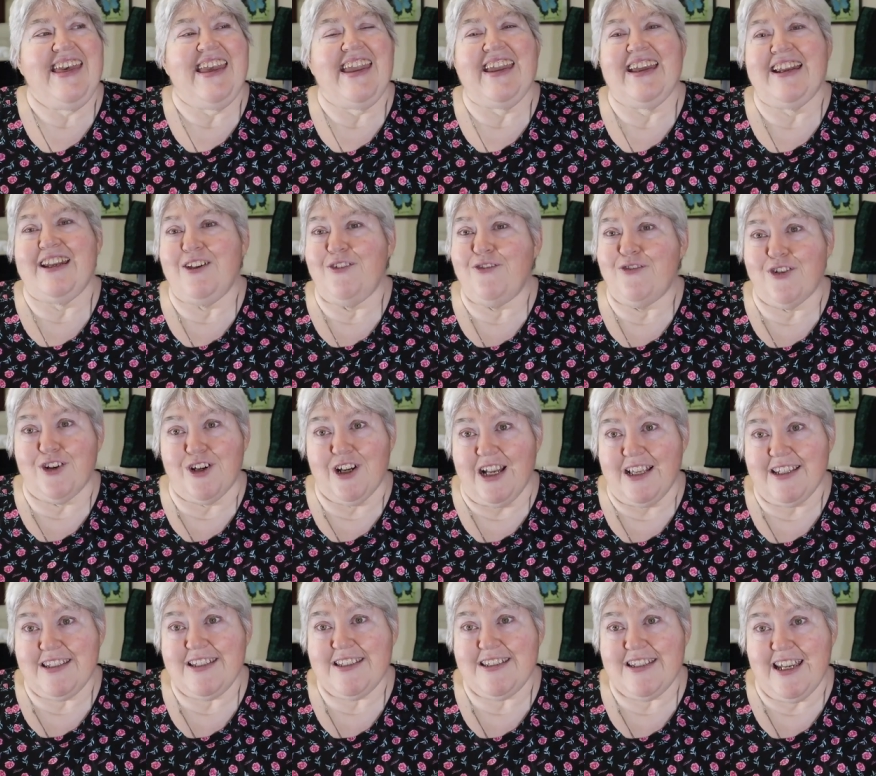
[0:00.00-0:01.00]
And he
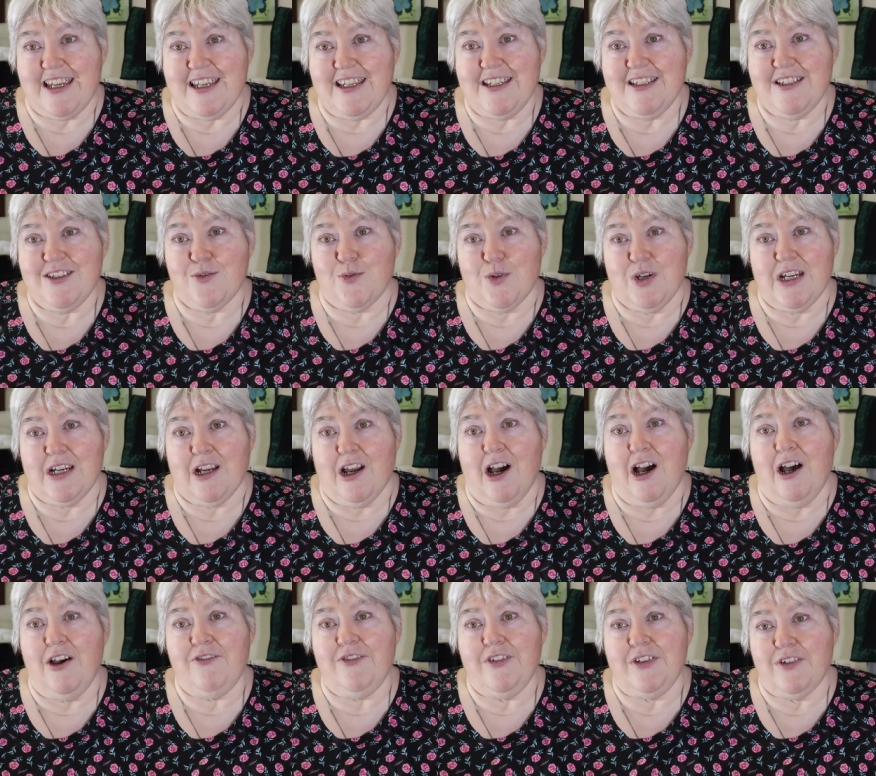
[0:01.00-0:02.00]
forgot to take his ring
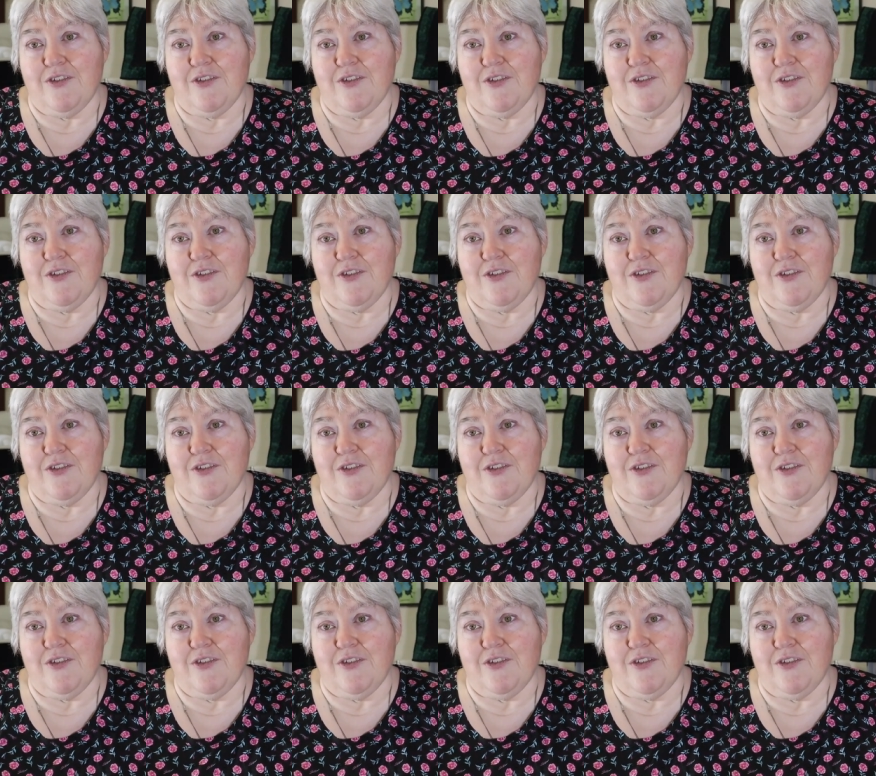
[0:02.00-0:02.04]
off.